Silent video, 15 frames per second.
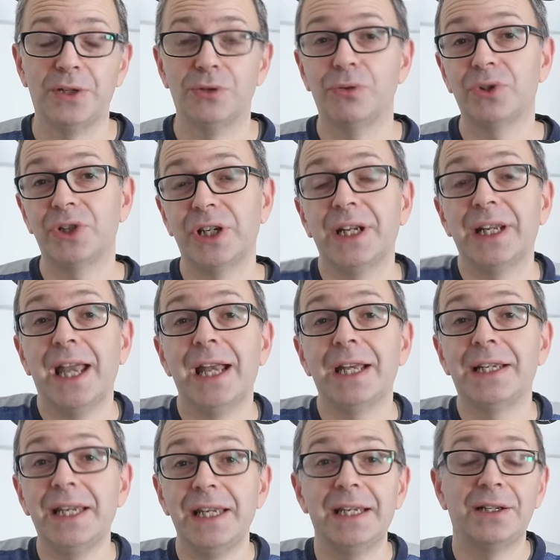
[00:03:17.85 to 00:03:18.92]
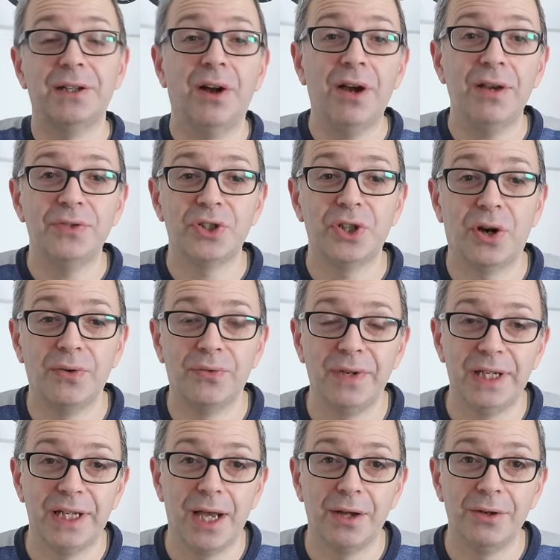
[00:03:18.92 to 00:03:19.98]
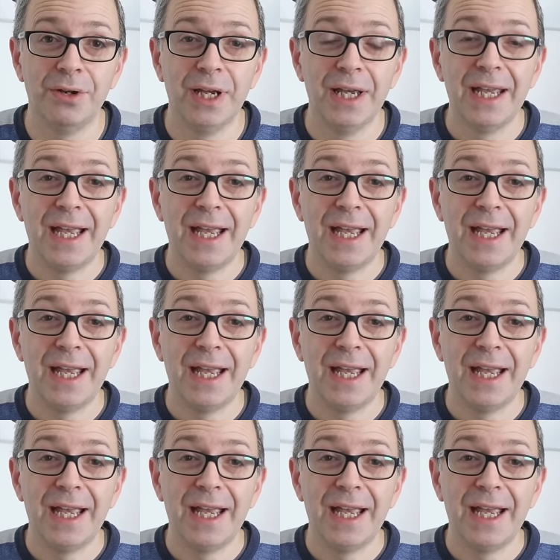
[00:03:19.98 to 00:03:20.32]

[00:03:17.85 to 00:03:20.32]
You're also going to get a geek lifestyle video,